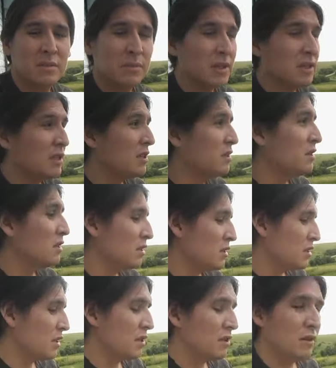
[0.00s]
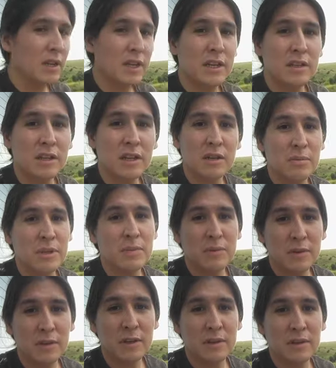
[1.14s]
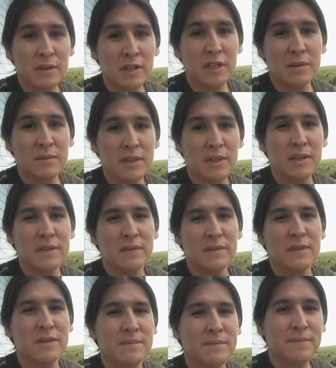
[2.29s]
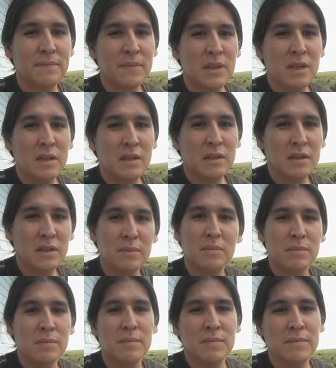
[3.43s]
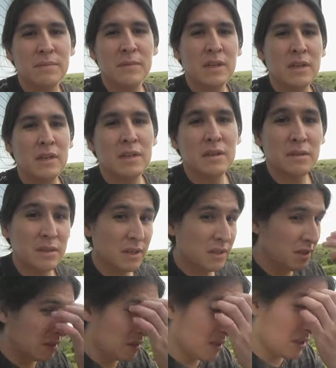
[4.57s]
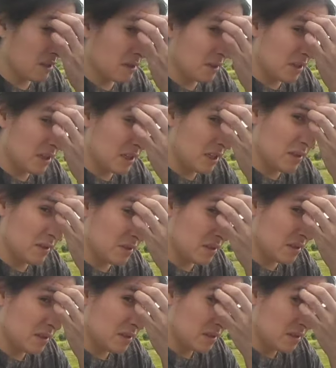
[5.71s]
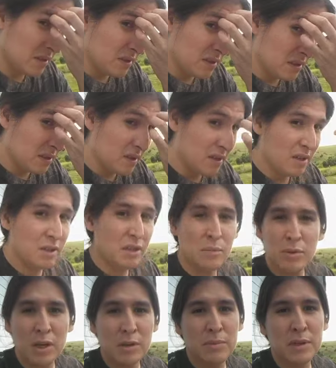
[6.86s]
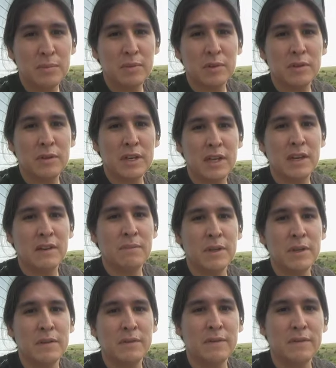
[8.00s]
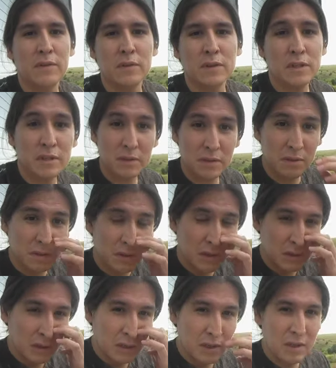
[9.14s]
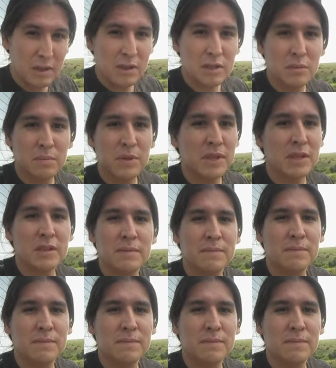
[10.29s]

but it's interesting to see, you know, like a lot of people, you know, are clean native, you know. The the other Latinos, the brown people that have been forced to speak